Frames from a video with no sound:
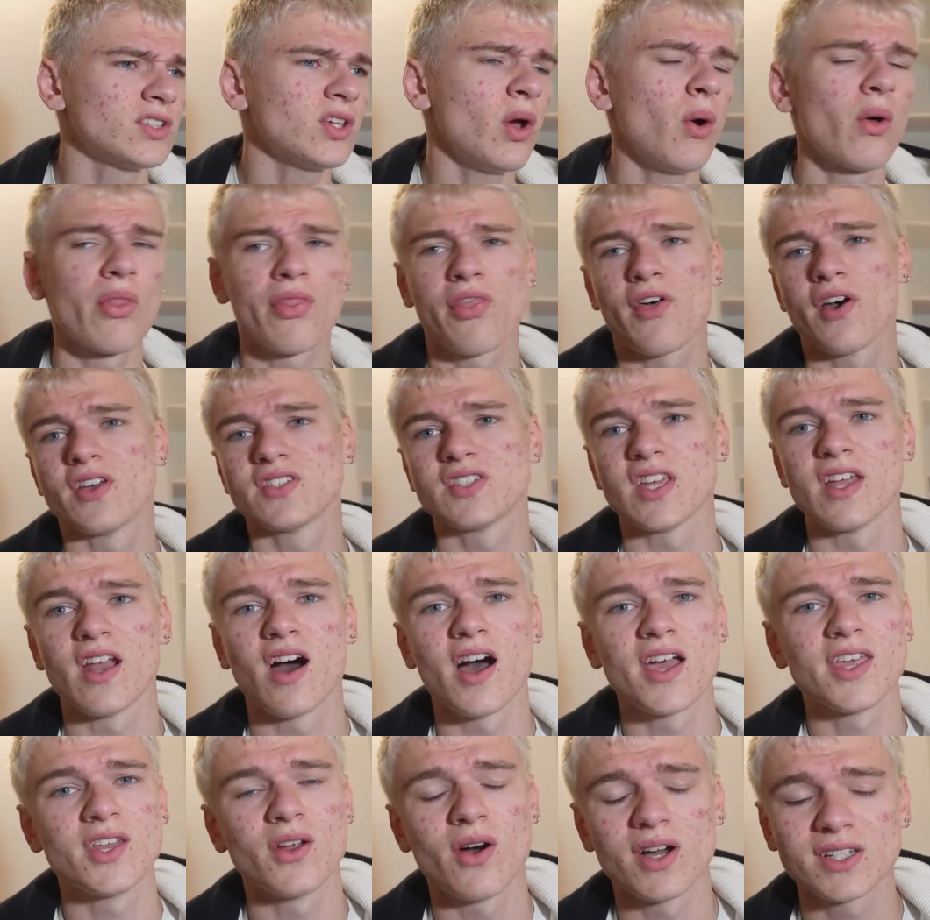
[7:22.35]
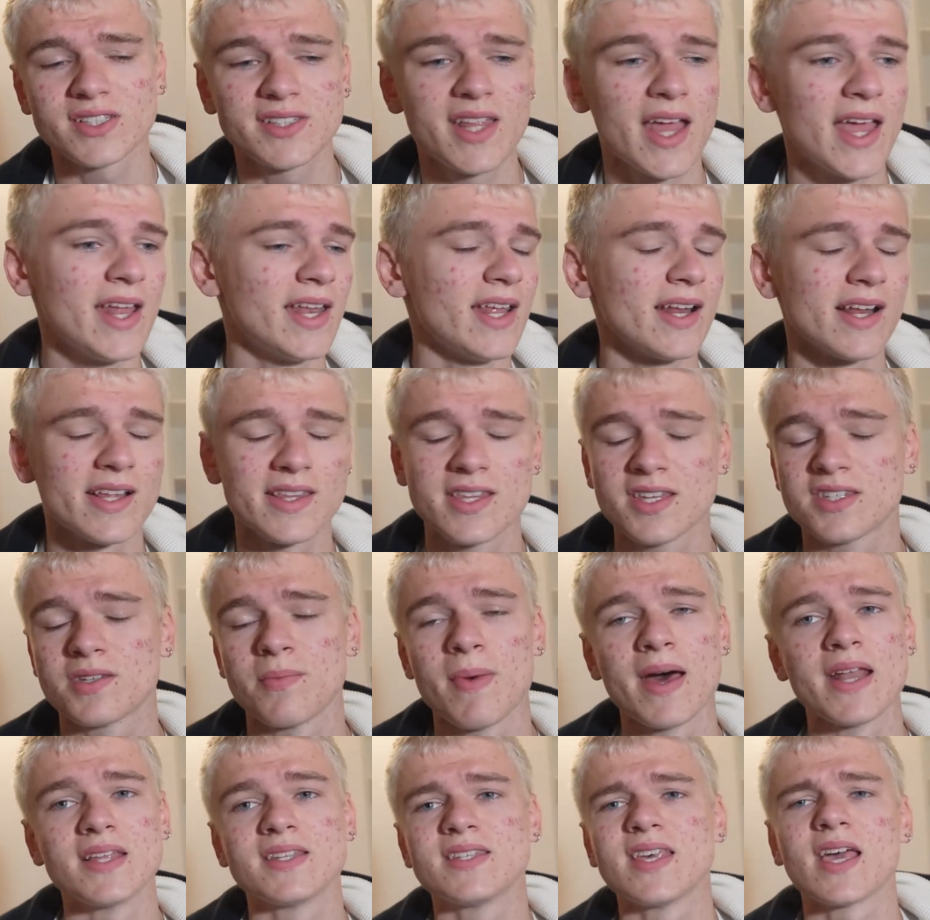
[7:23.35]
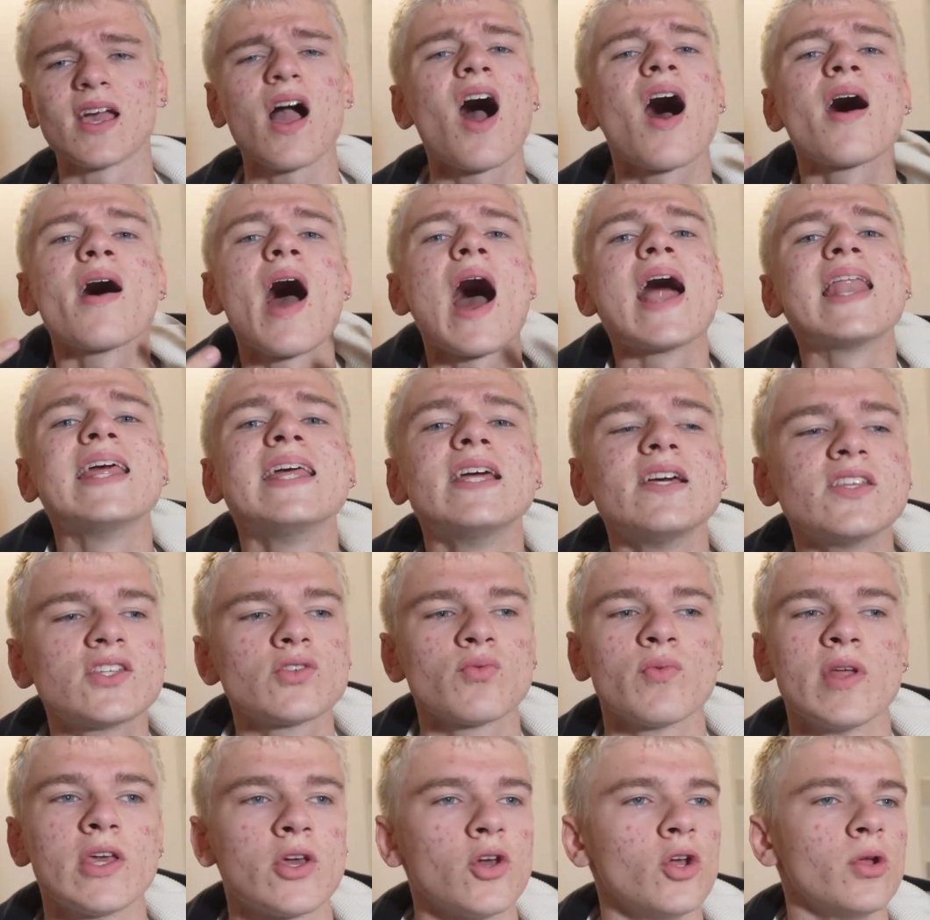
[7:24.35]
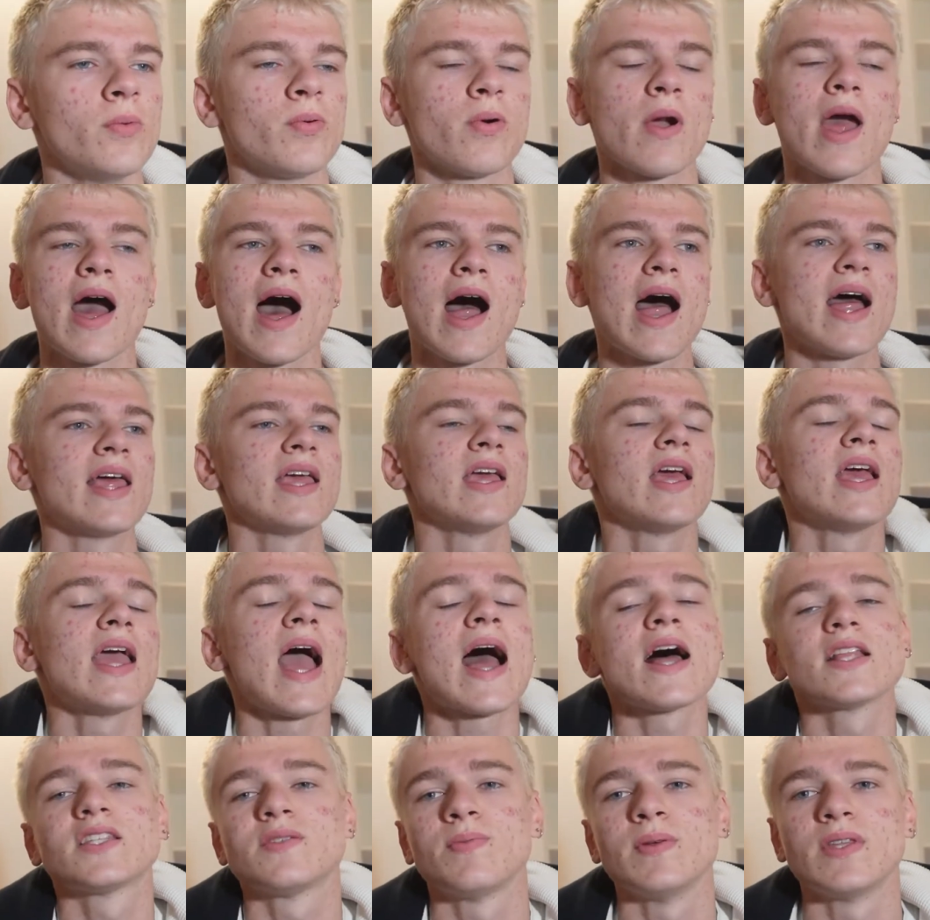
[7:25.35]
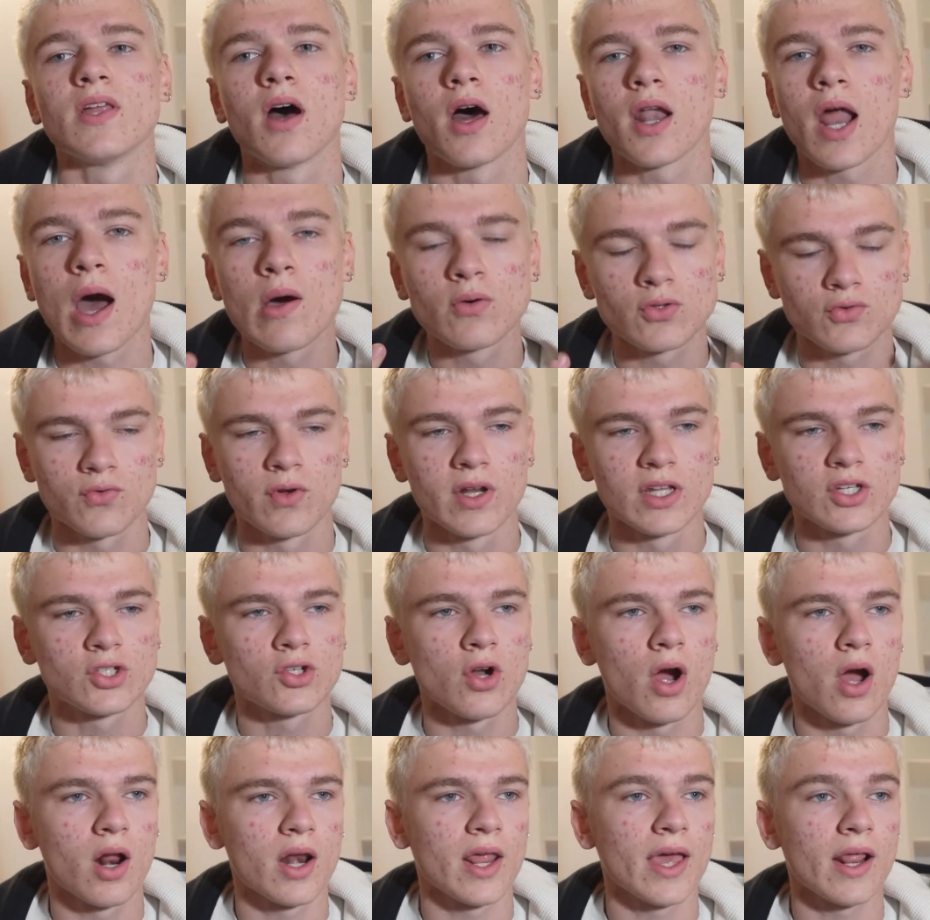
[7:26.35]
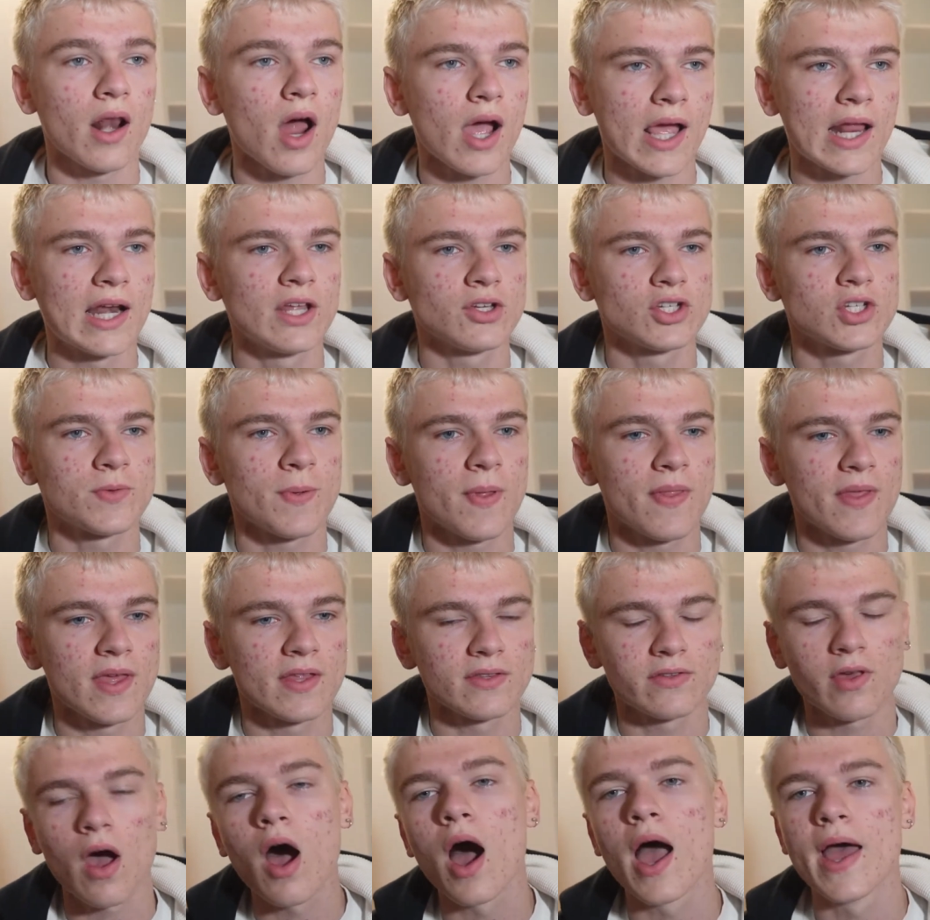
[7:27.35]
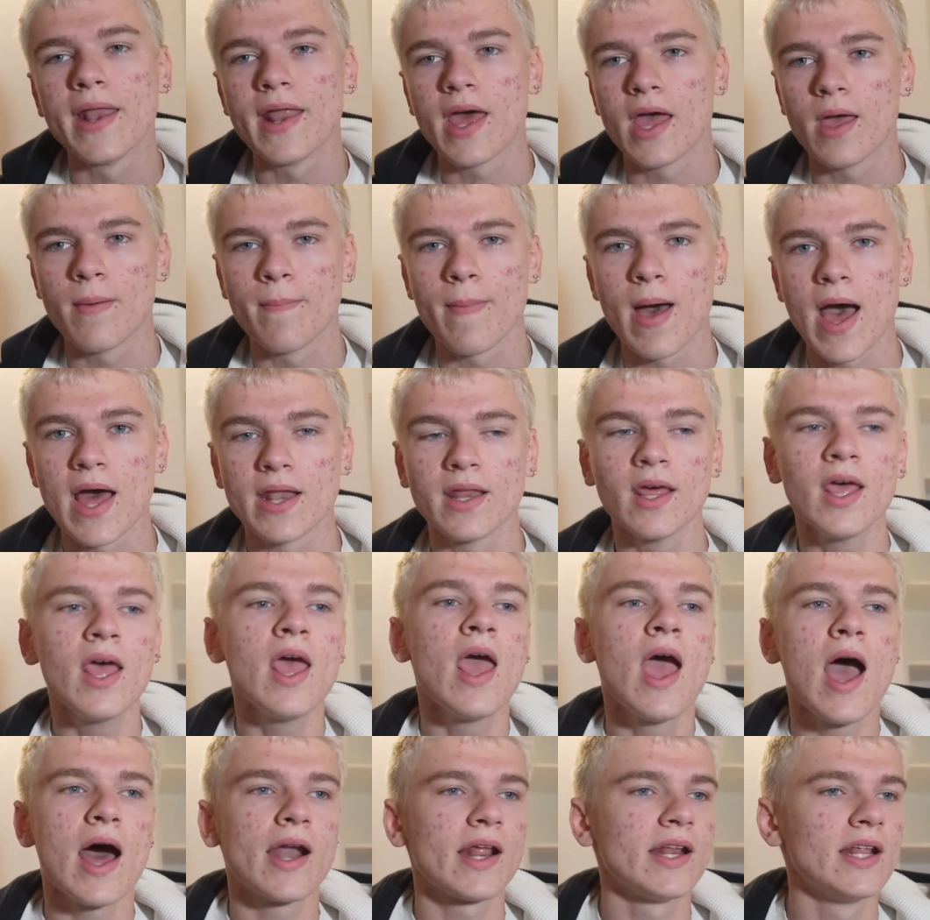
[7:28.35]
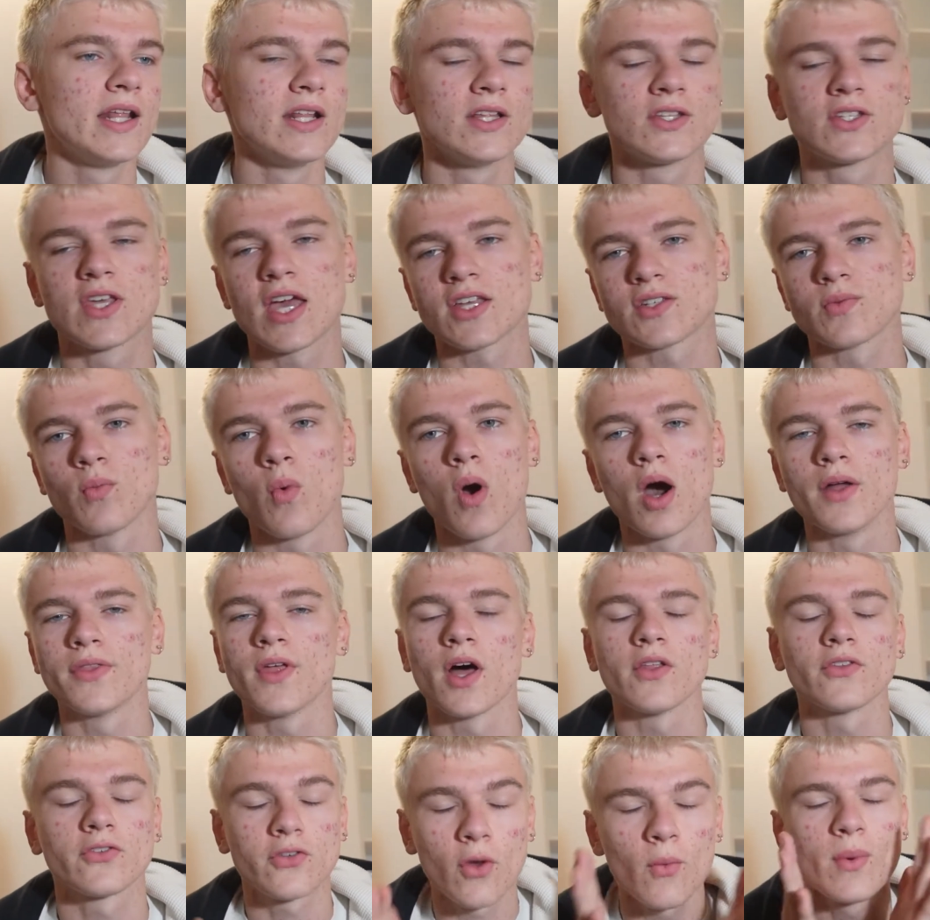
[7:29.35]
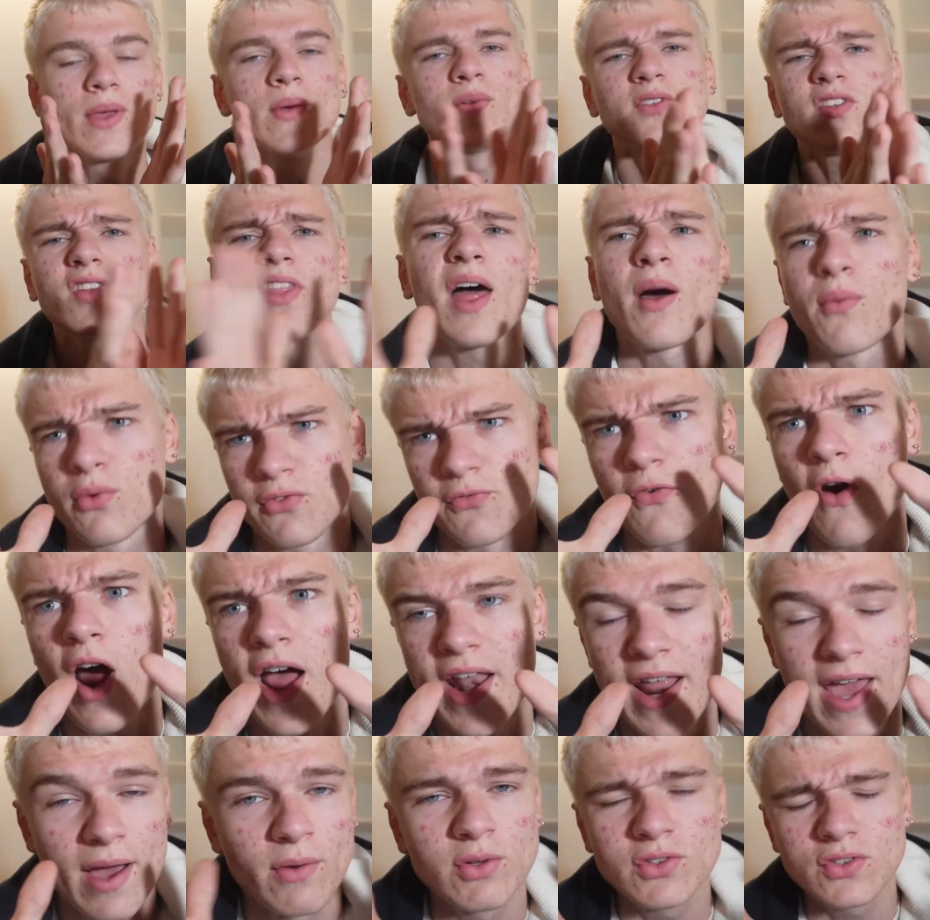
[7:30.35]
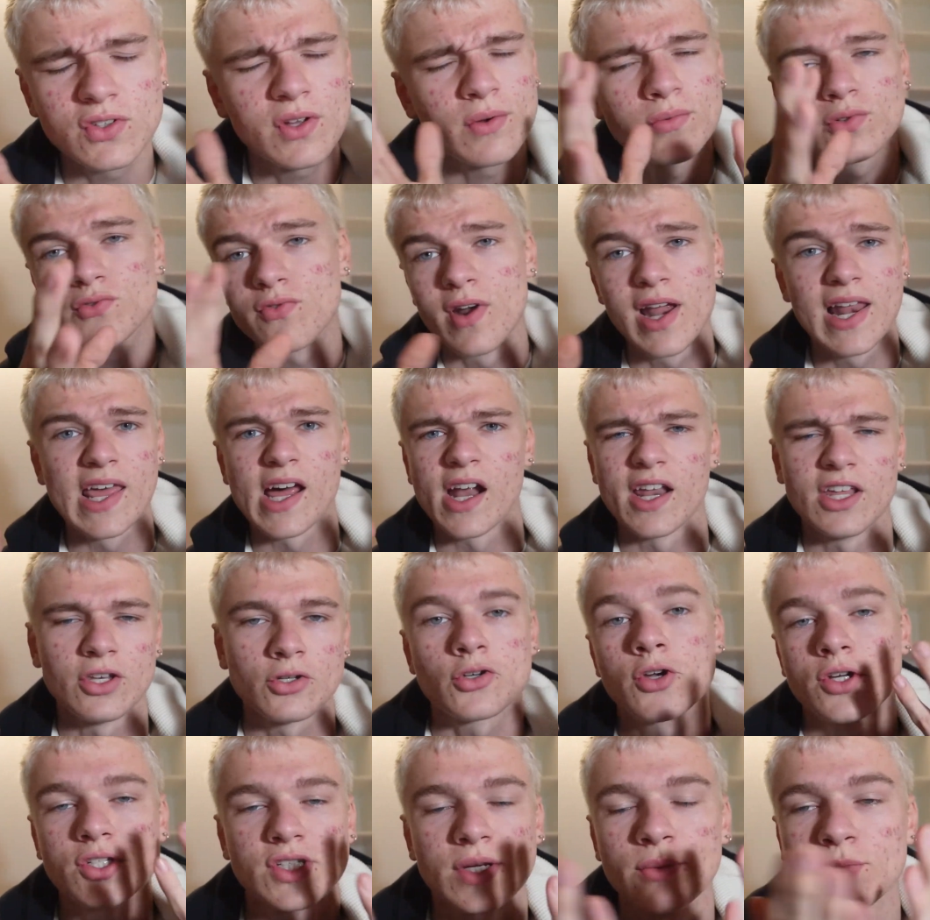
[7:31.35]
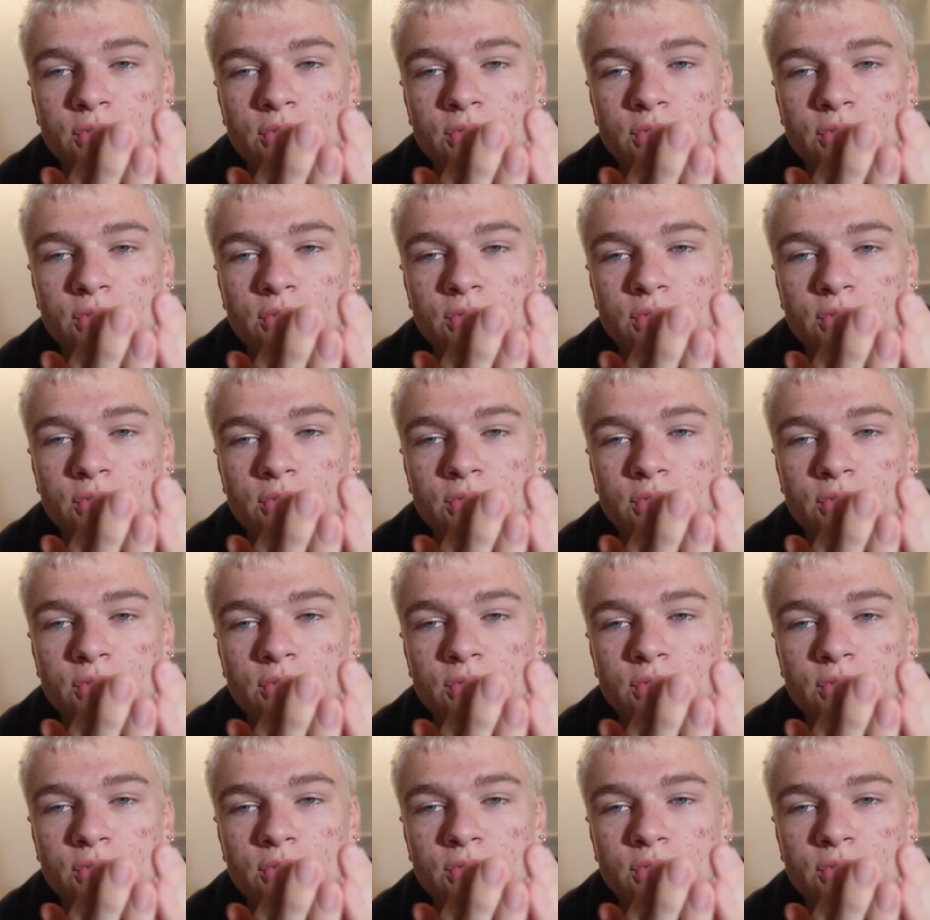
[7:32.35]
So on Thursday night, you know, I stayed in, I did some editing. I, I needed to recuperate, I, it had to be done. I was really struggling. Like I literally spent the entire day in bed and I needed to get some work done. So we, so that was Friday. It was, it was really uninteresting.